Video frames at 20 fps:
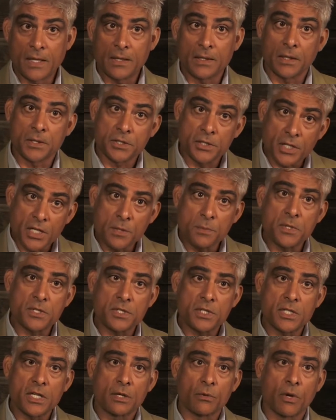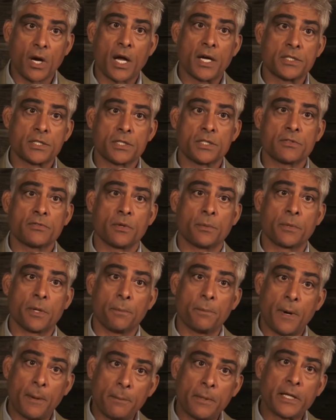Legitimacy arises from the
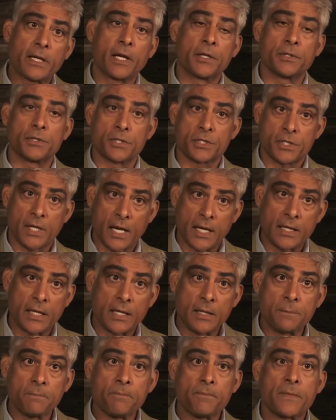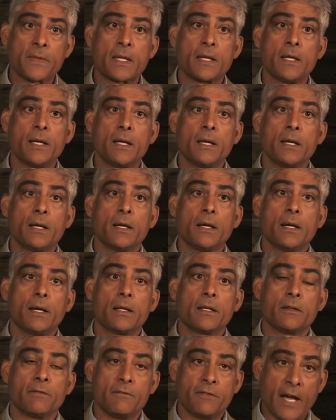public understanding
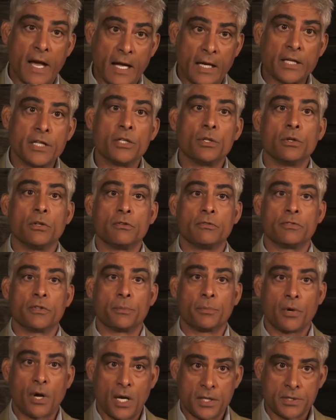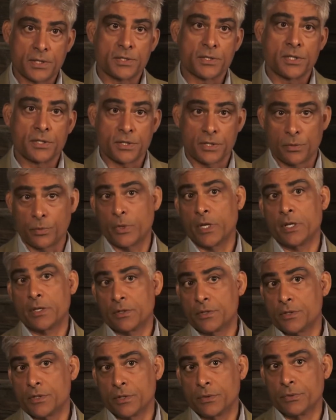the value of the processes that we
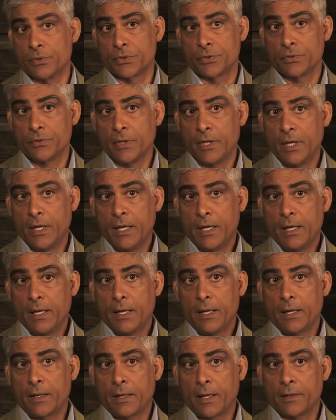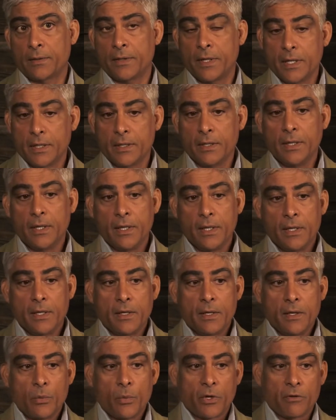introduce. And I think
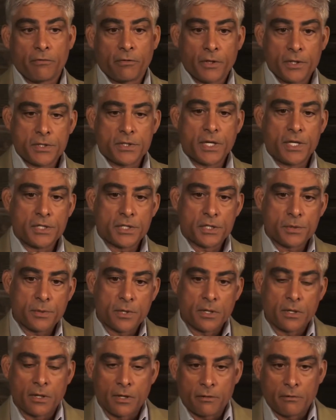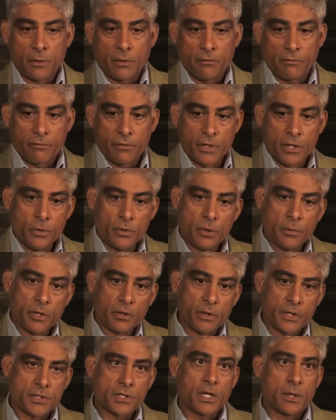when First Nations people, when new
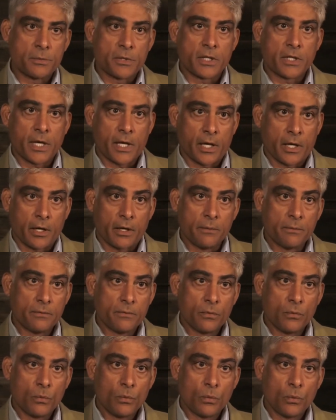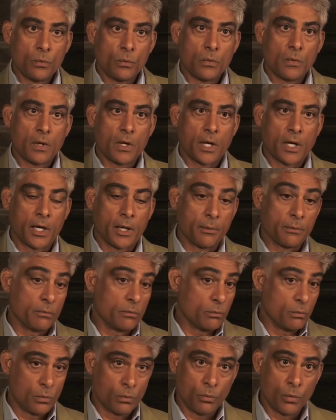immigrants come to Canada,
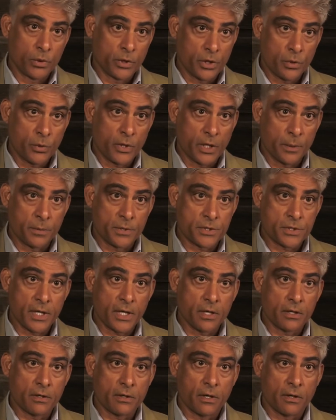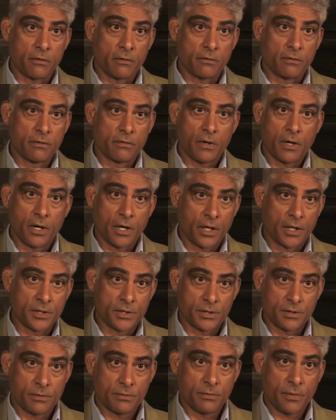more than 20% of our
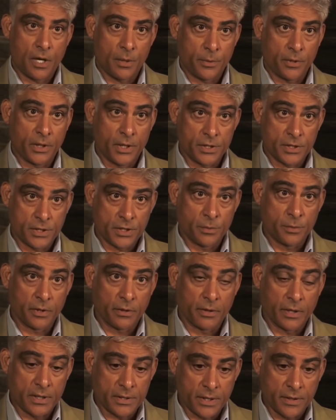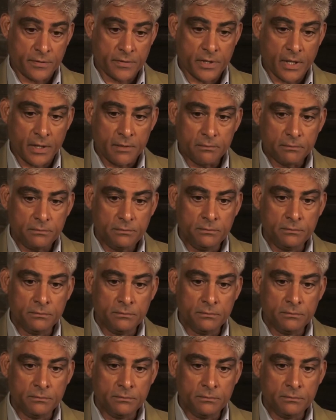population is immigrant, as I've said,